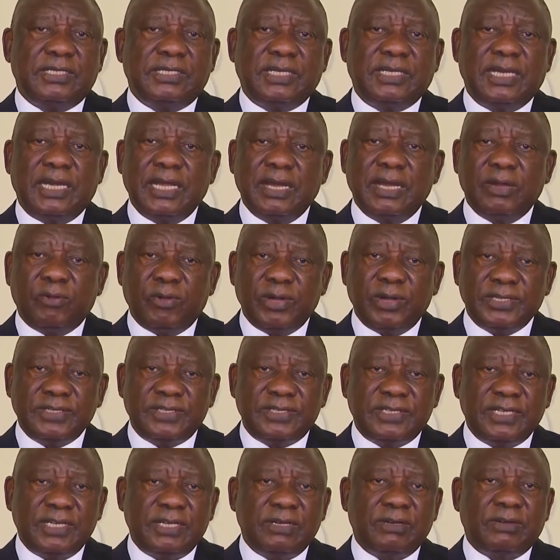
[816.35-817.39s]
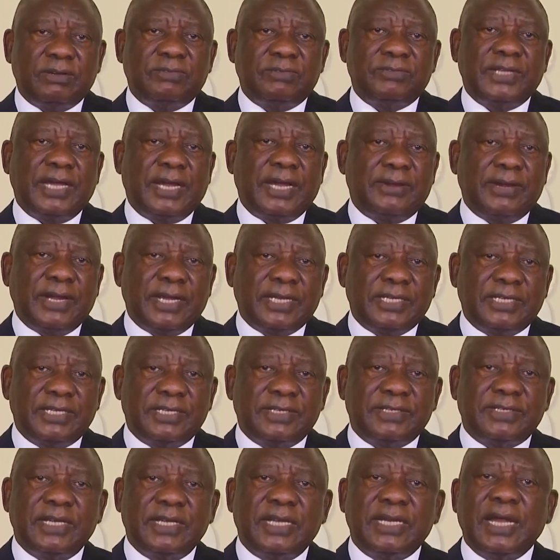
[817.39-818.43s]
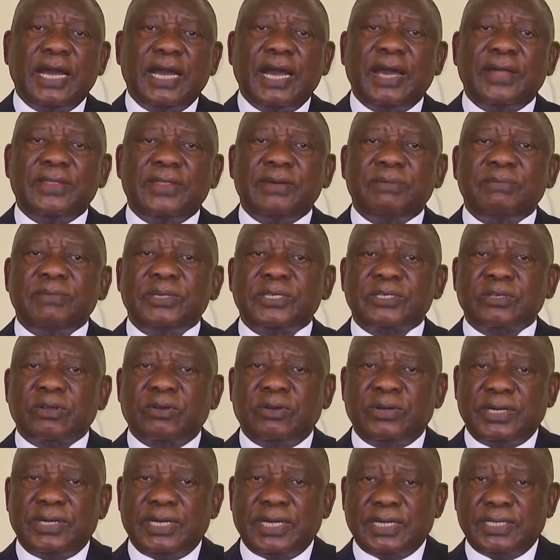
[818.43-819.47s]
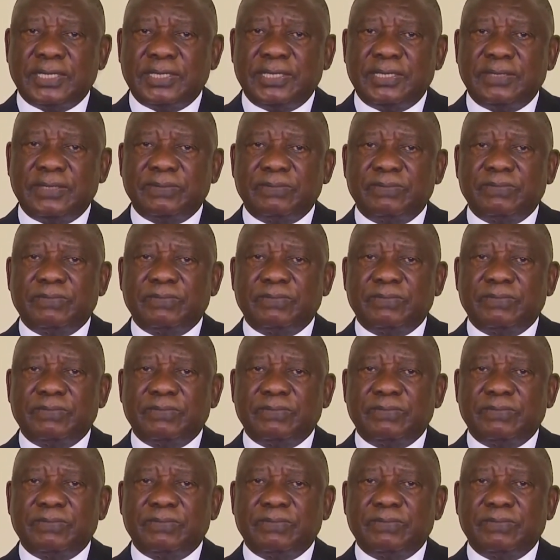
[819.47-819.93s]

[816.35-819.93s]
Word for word: delinquency of directors, and other misconduct.